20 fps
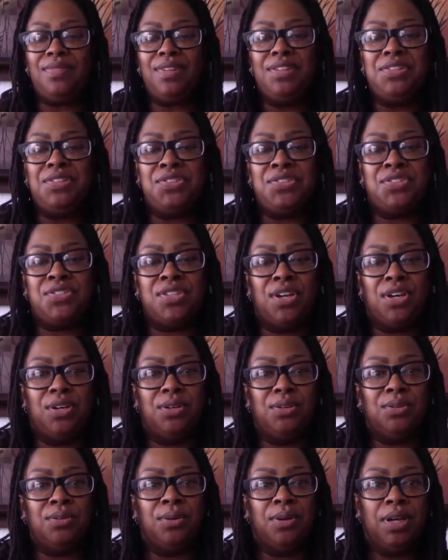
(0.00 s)

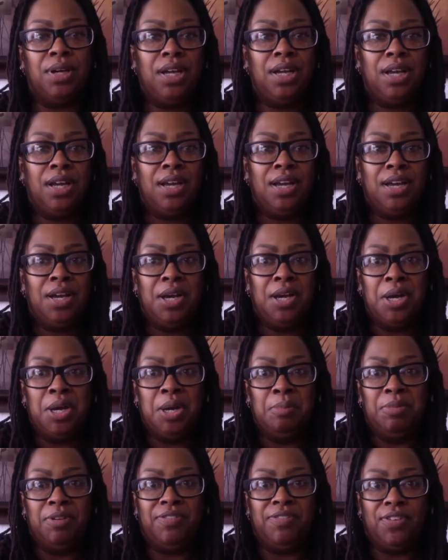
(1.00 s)
So,
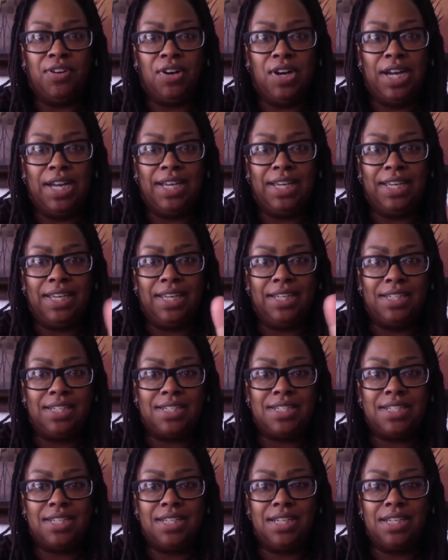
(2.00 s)
before I get
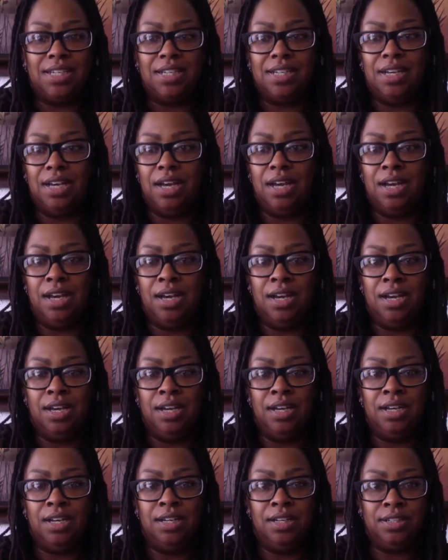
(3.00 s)

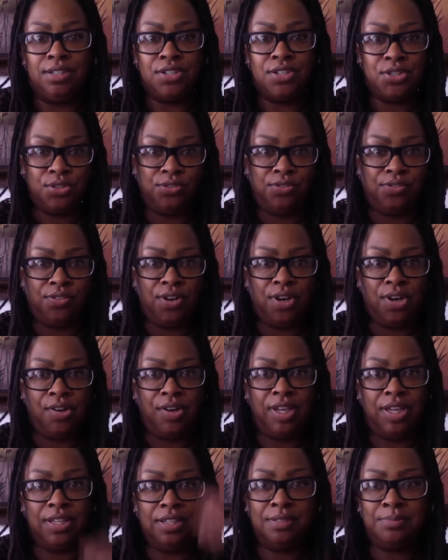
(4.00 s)
too far
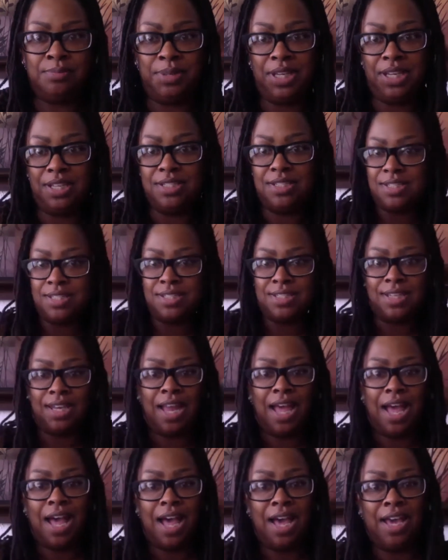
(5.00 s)
in, because it's
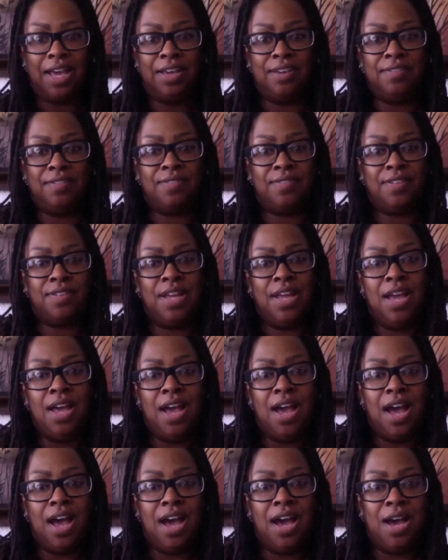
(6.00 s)
live,
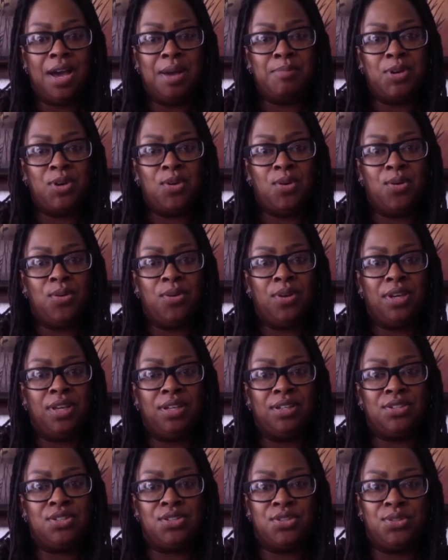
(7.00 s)
I'm going
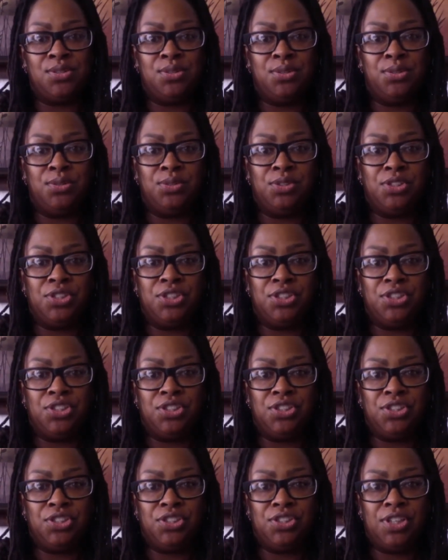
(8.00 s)
to
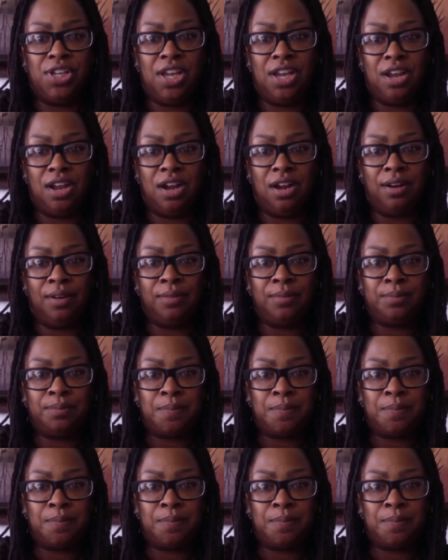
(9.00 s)
share